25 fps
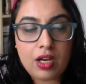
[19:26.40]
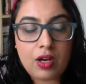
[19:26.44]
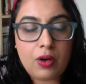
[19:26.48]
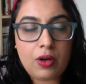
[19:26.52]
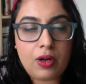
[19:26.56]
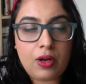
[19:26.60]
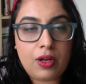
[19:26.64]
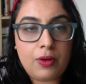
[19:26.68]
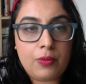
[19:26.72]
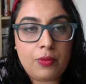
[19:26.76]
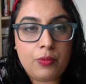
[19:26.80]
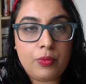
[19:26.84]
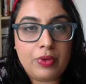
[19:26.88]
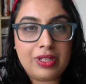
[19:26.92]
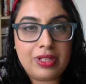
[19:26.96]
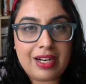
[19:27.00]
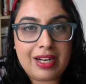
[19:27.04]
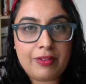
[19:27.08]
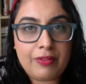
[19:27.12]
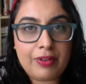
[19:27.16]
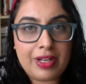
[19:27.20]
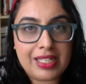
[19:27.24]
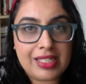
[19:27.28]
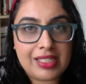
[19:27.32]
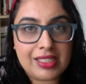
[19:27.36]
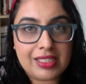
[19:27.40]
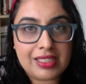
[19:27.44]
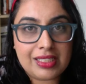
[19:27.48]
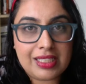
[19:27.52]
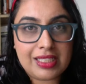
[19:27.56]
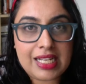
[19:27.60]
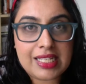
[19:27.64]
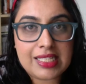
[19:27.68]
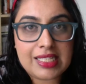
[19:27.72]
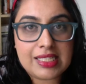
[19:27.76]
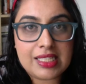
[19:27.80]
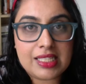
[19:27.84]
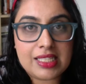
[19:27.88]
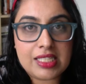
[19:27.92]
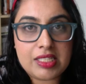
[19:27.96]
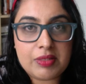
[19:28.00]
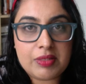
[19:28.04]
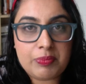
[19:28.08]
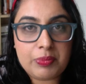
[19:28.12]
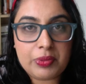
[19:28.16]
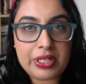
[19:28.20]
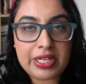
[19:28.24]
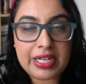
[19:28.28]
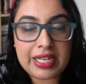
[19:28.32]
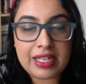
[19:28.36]
When I ran a class this
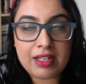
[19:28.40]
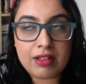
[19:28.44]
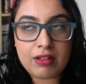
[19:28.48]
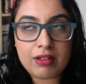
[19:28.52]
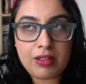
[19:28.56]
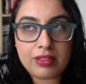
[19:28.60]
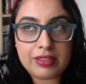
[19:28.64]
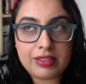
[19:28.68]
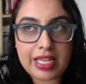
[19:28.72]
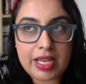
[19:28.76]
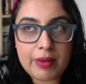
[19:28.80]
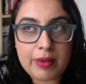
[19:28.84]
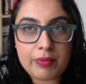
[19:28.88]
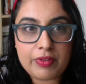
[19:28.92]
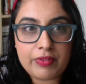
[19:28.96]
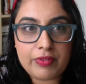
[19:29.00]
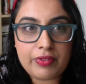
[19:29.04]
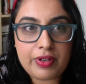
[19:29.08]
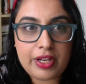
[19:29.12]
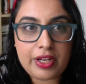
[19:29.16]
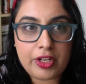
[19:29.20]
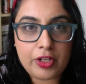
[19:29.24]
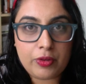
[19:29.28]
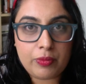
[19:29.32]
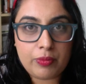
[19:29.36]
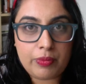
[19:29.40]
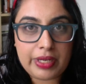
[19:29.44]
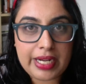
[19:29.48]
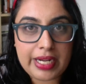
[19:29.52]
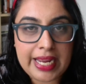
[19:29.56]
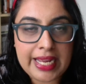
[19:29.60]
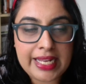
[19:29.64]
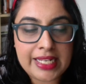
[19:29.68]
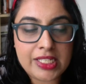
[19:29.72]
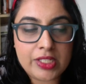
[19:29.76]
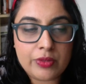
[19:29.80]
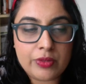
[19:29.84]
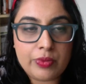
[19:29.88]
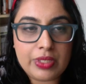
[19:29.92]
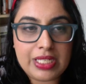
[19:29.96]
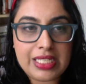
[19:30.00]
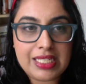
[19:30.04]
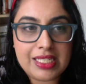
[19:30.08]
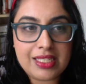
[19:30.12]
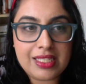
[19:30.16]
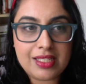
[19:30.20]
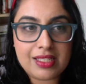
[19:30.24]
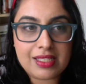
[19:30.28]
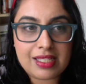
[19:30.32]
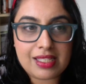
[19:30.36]
spring called Amplify Your Brand, we
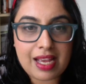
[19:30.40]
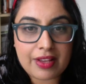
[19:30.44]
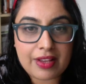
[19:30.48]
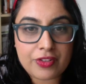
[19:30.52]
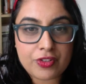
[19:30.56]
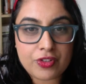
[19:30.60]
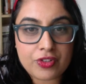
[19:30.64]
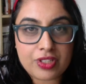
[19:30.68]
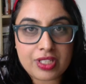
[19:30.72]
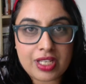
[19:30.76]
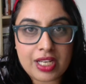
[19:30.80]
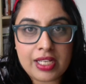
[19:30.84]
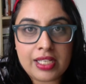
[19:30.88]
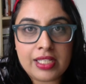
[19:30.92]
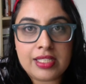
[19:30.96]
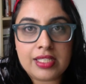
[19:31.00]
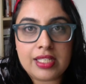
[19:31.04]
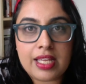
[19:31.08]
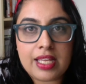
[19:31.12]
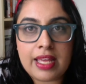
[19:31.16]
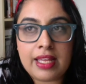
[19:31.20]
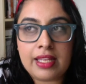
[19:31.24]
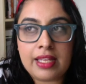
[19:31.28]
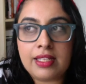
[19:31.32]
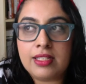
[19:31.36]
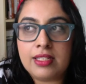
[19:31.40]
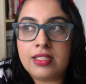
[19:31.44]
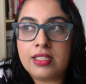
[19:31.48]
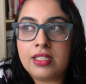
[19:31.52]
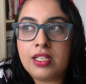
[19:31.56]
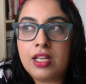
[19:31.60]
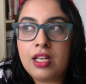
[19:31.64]
did this exercise, and